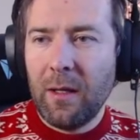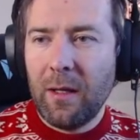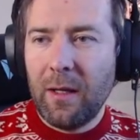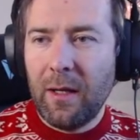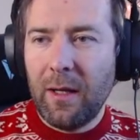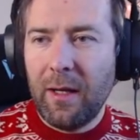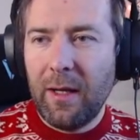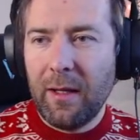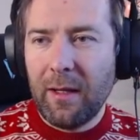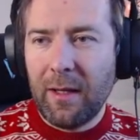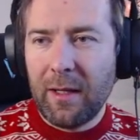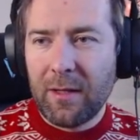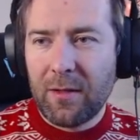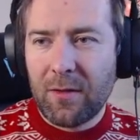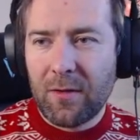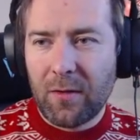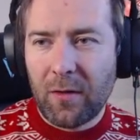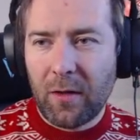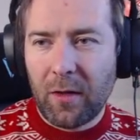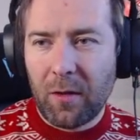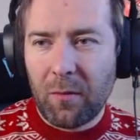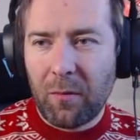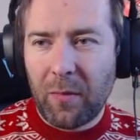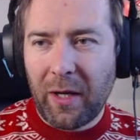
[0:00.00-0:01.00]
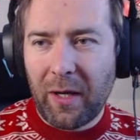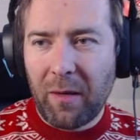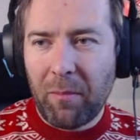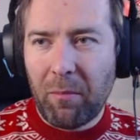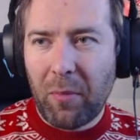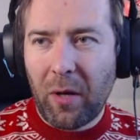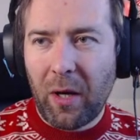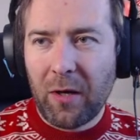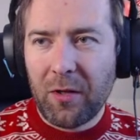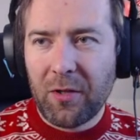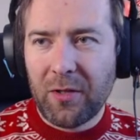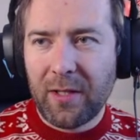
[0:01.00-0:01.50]
And let's start by
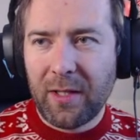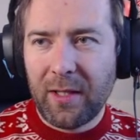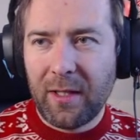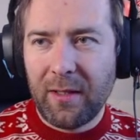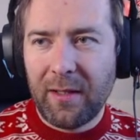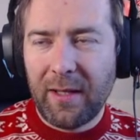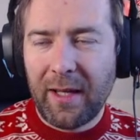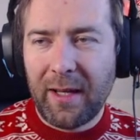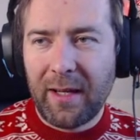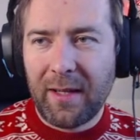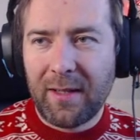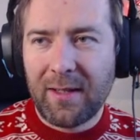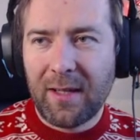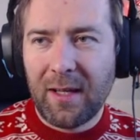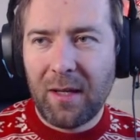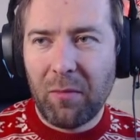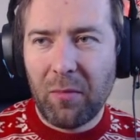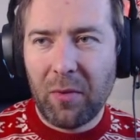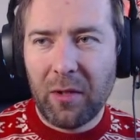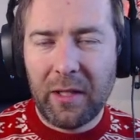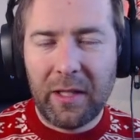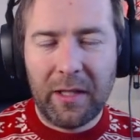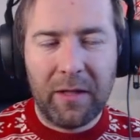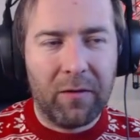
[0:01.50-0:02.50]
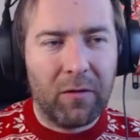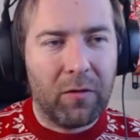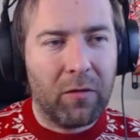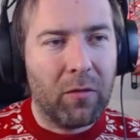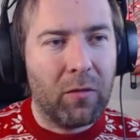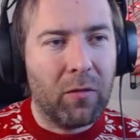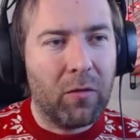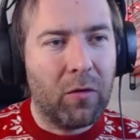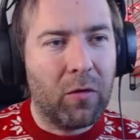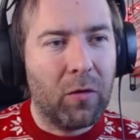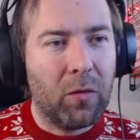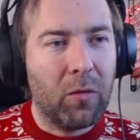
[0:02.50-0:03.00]
parsing that example into
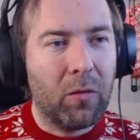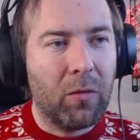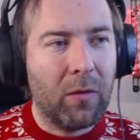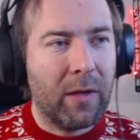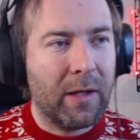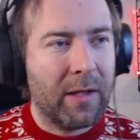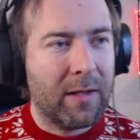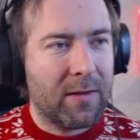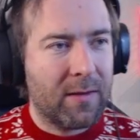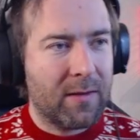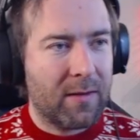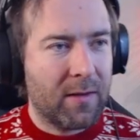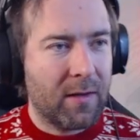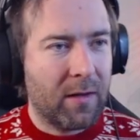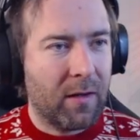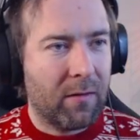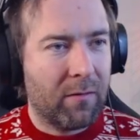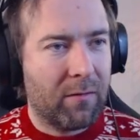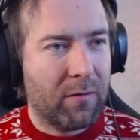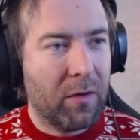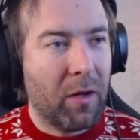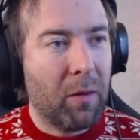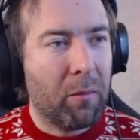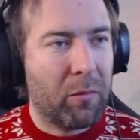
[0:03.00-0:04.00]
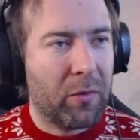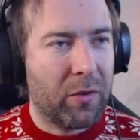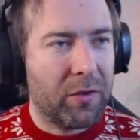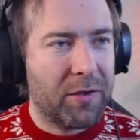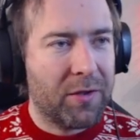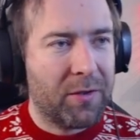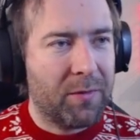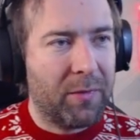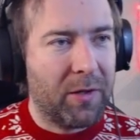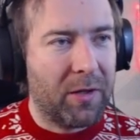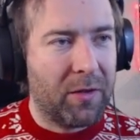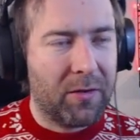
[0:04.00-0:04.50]
2 lists of
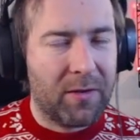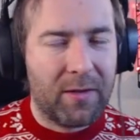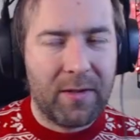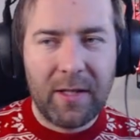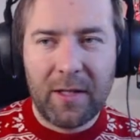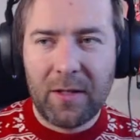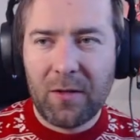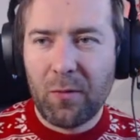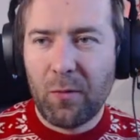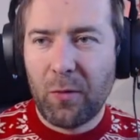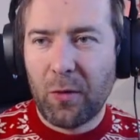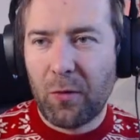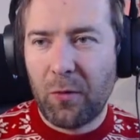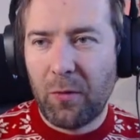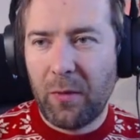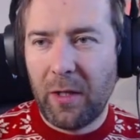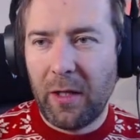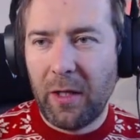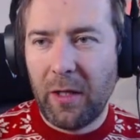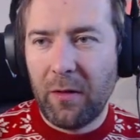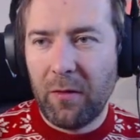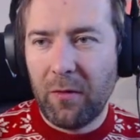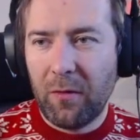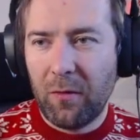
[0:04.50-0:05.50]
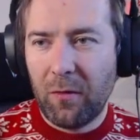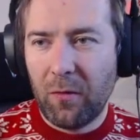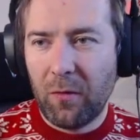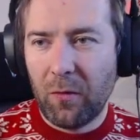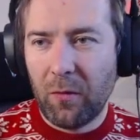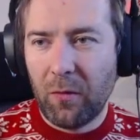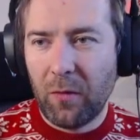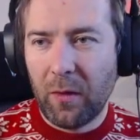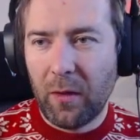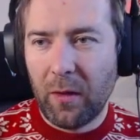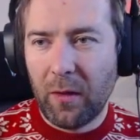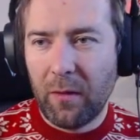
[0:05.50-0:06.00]
numbers, because that's what we need
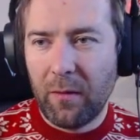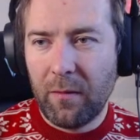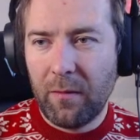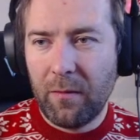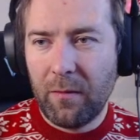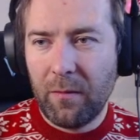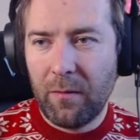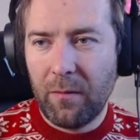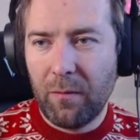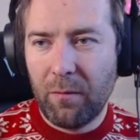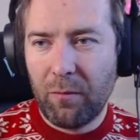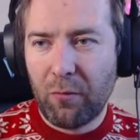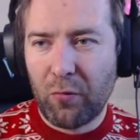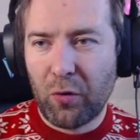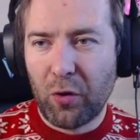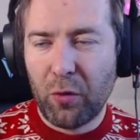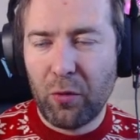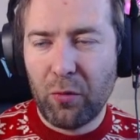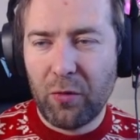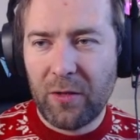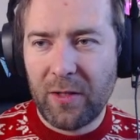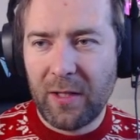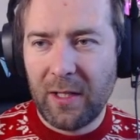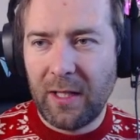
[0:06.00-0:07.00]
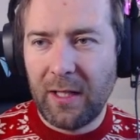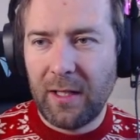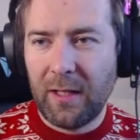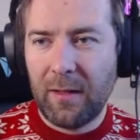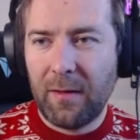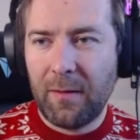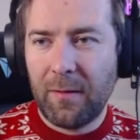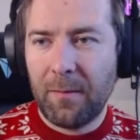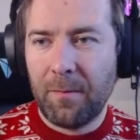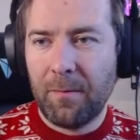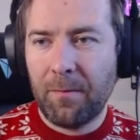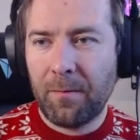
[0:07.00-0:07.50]
to proceed.
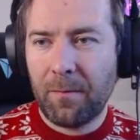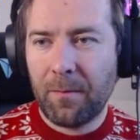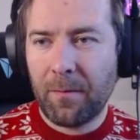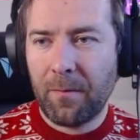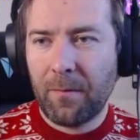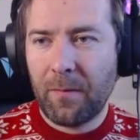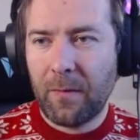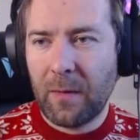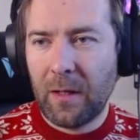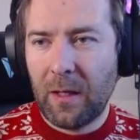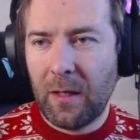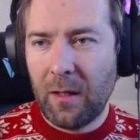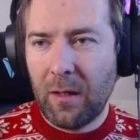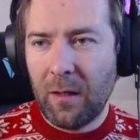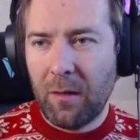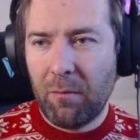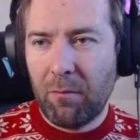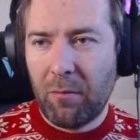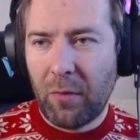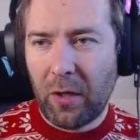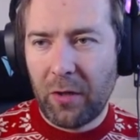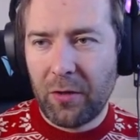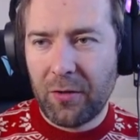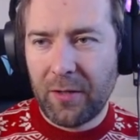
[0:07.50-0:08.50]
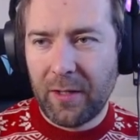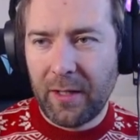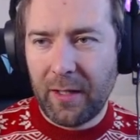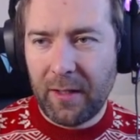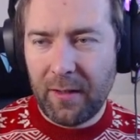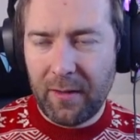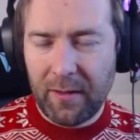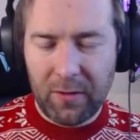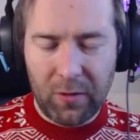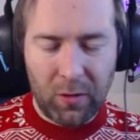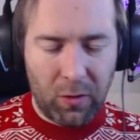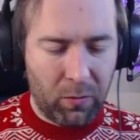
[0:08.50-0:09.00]

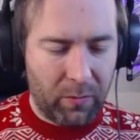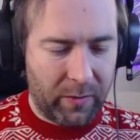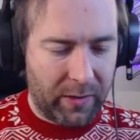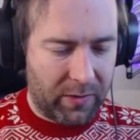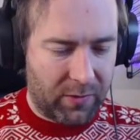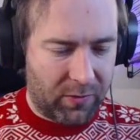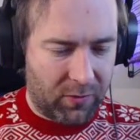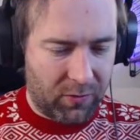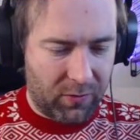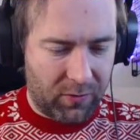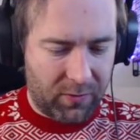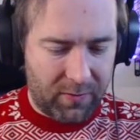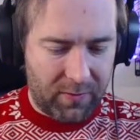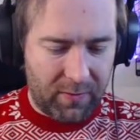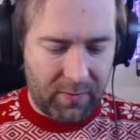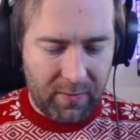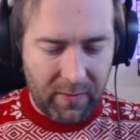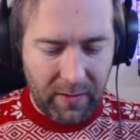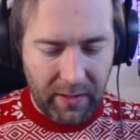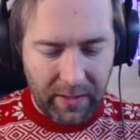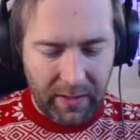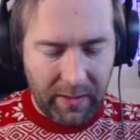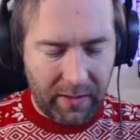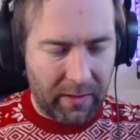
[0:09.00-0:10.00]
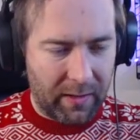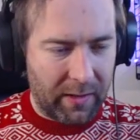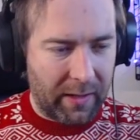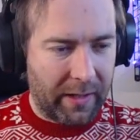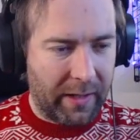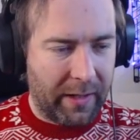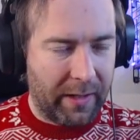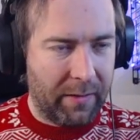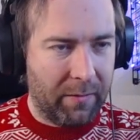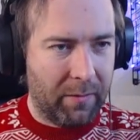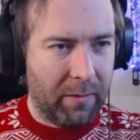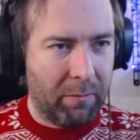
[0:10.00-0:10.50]
Parsing is always just taking a
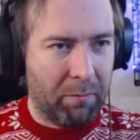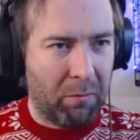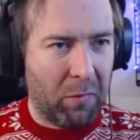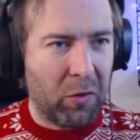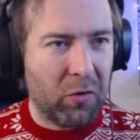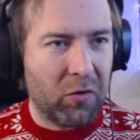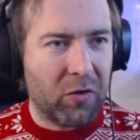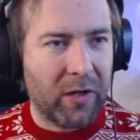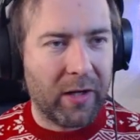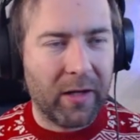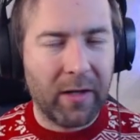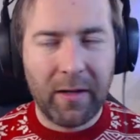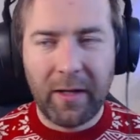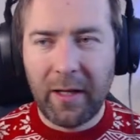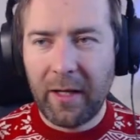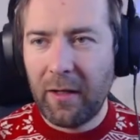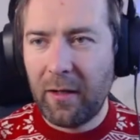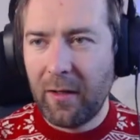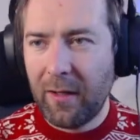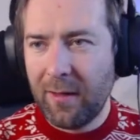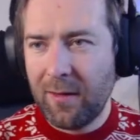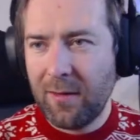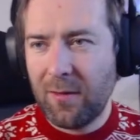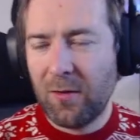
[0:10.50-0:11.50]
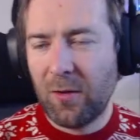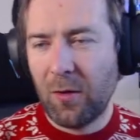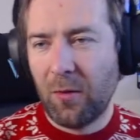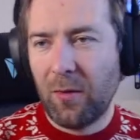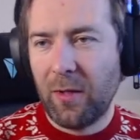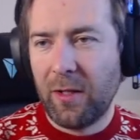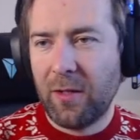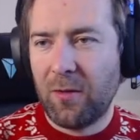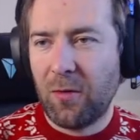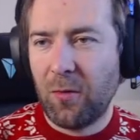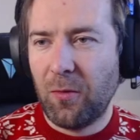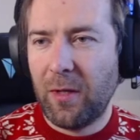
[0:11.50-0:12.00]
line, munching the data, so
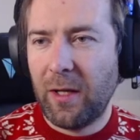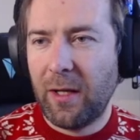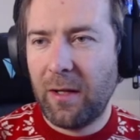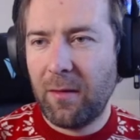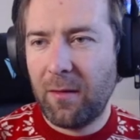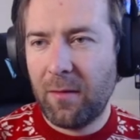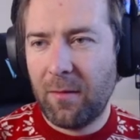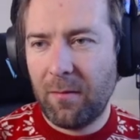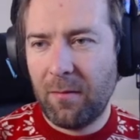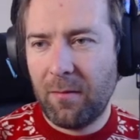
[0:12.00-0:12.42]
let's do that.